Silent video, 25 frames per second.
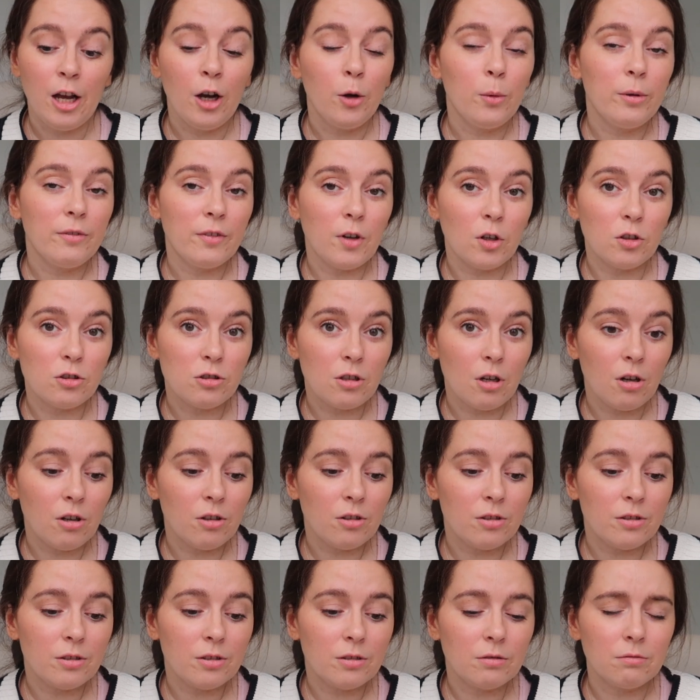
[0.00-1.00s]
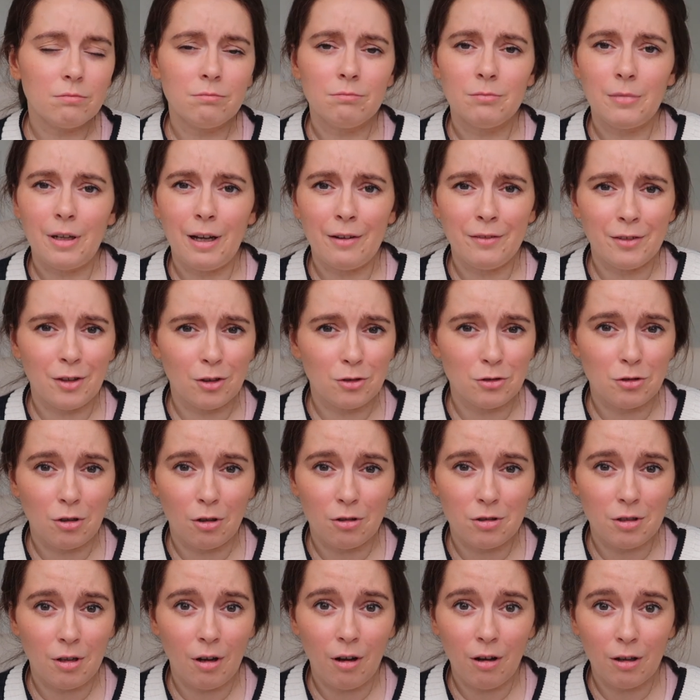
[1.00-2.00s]
We've got dogs, we haven't got
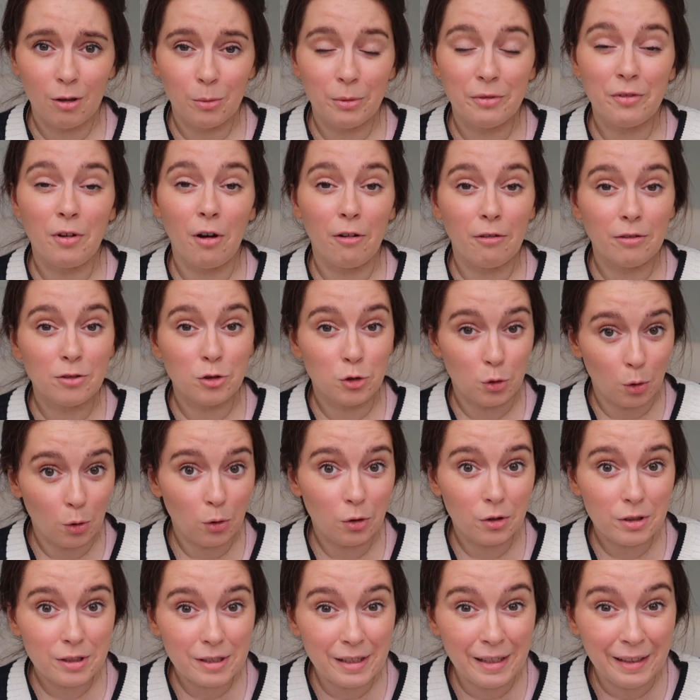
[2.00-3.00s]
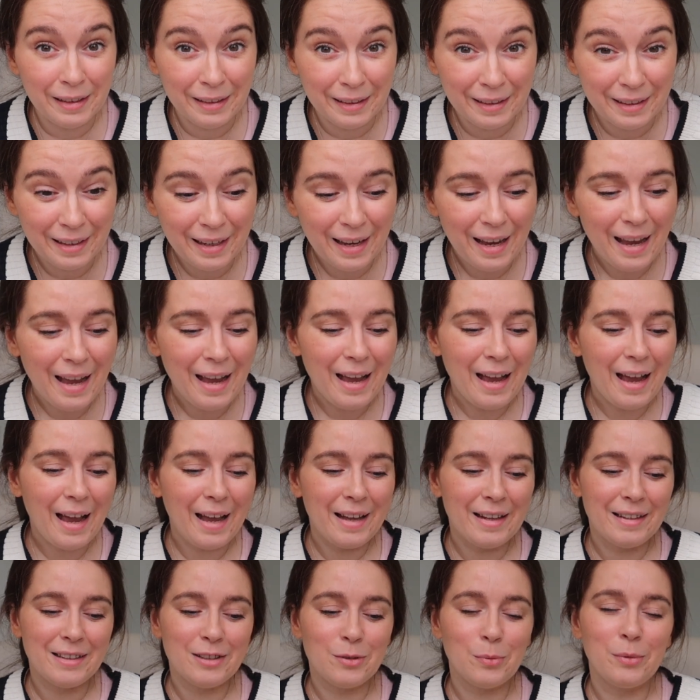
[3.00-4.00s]
dogs at all, we've got ducks,
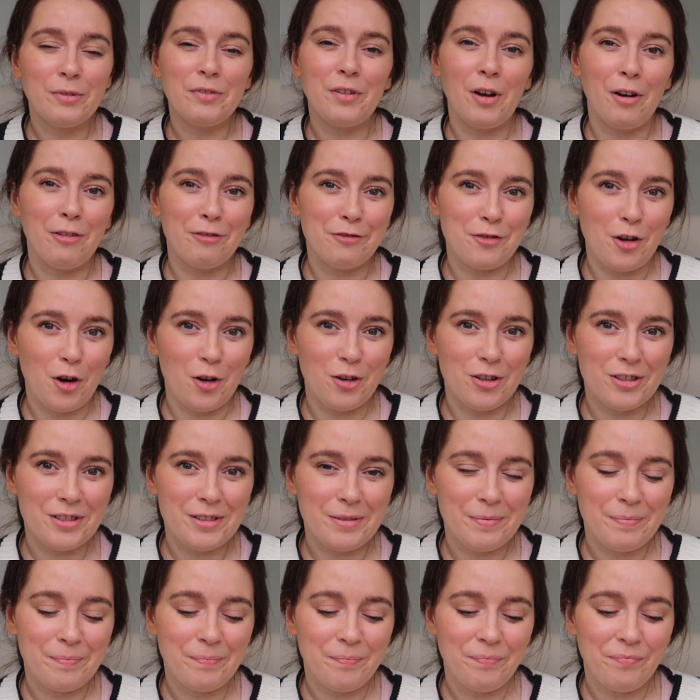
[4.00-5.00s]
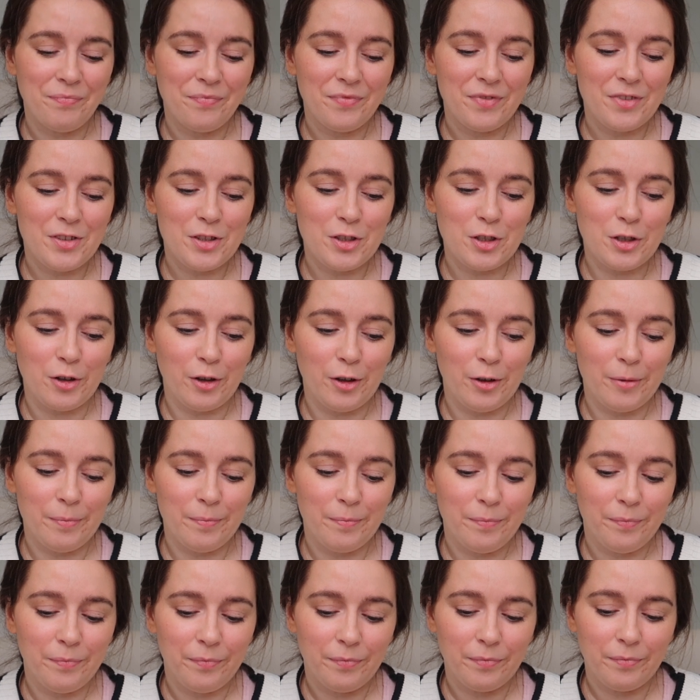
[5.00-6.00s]
and we've got frogs. So
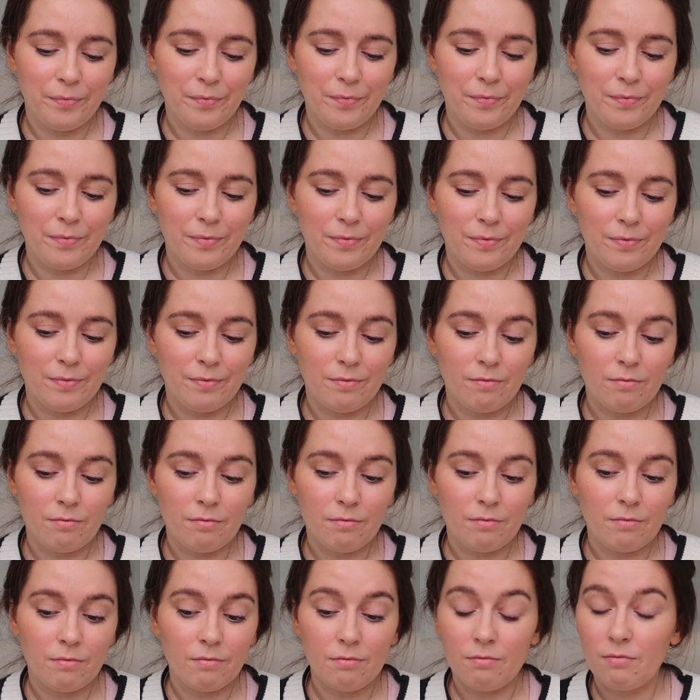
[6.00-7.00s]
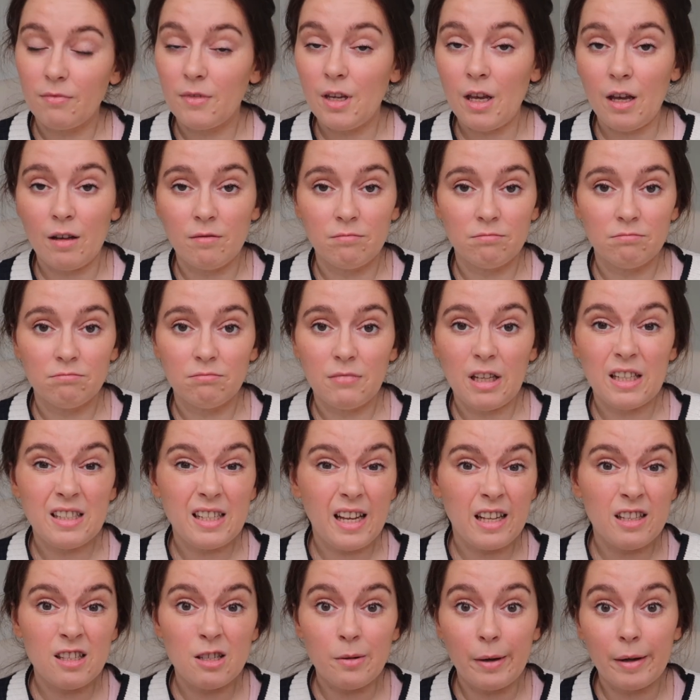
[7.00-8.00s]
yeah, let's
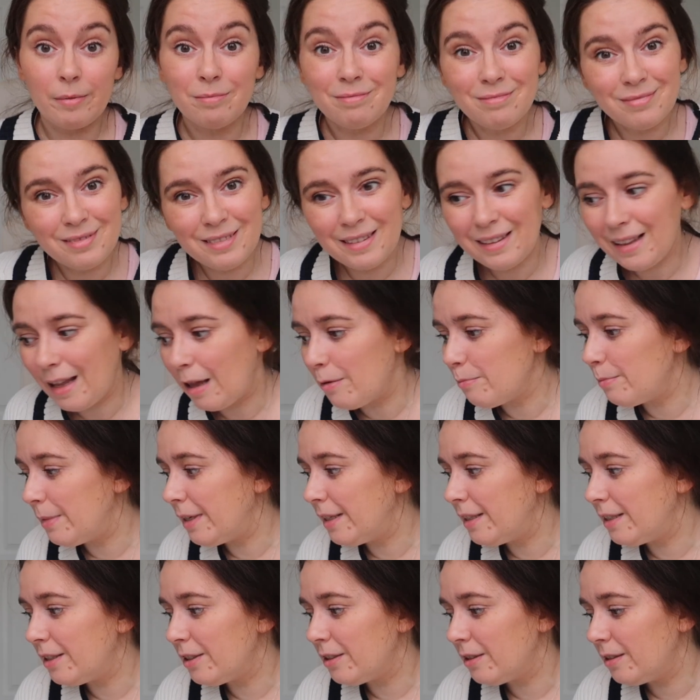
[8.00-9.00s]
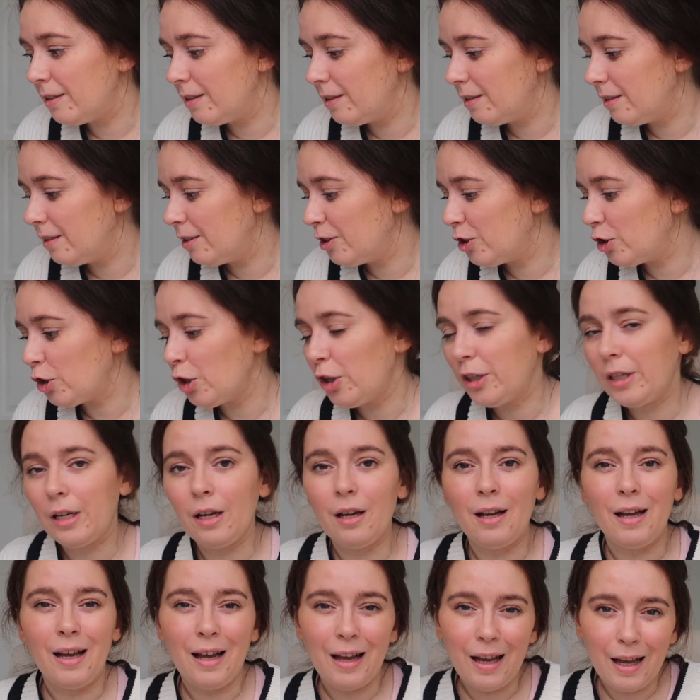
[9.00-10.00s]
get into it. Let me show you.
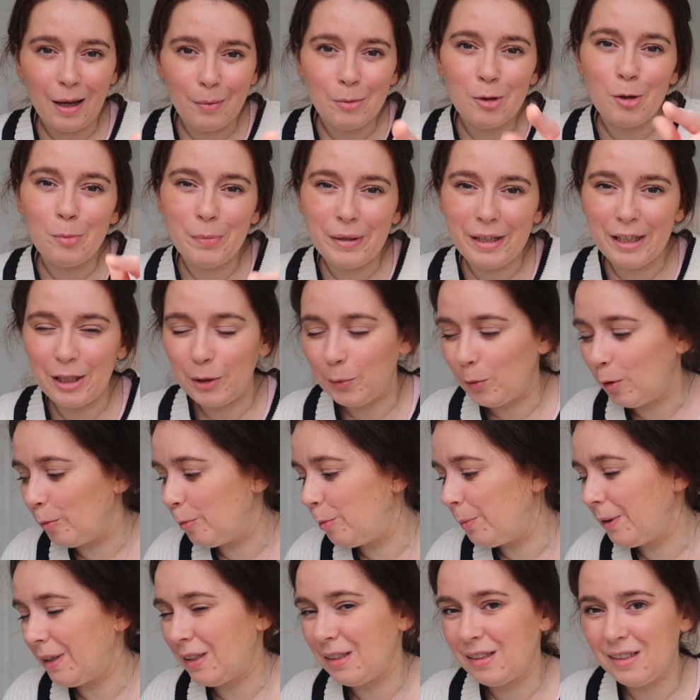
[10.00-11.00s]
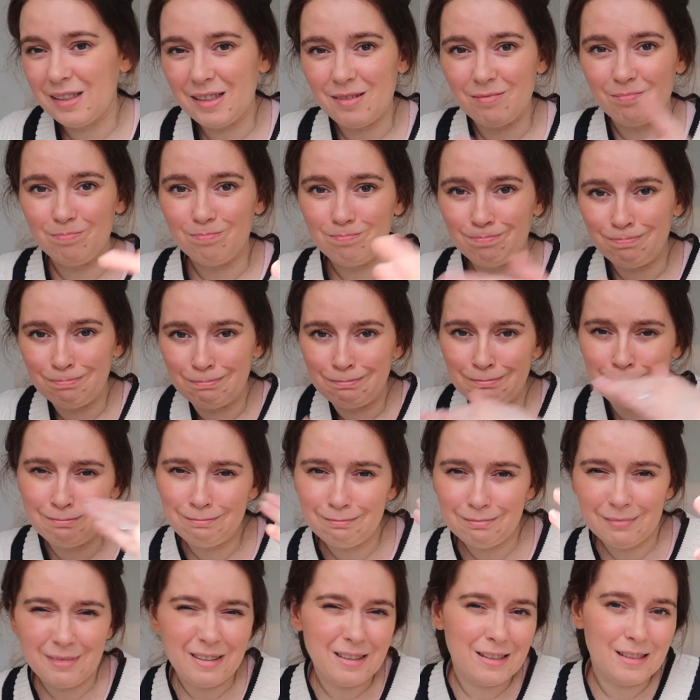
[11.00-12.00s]
I'm going to pick you up because
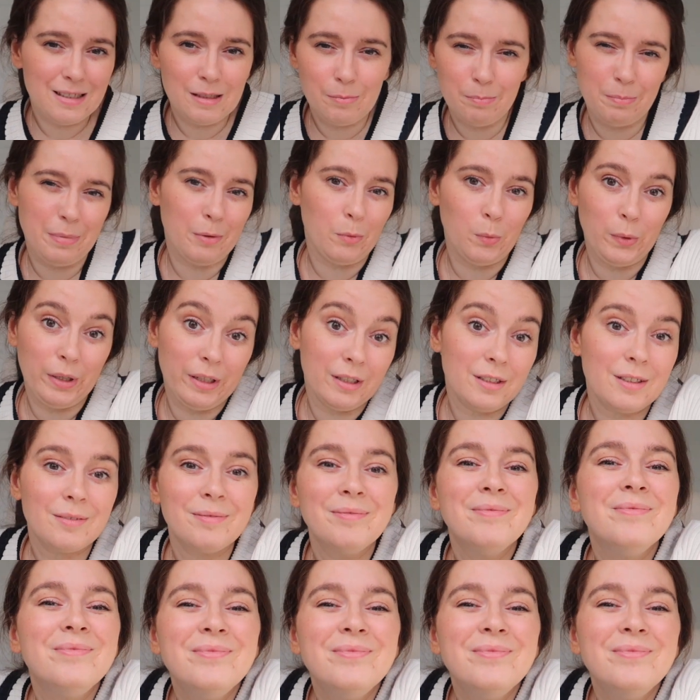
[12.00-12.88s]
it's a bit weird.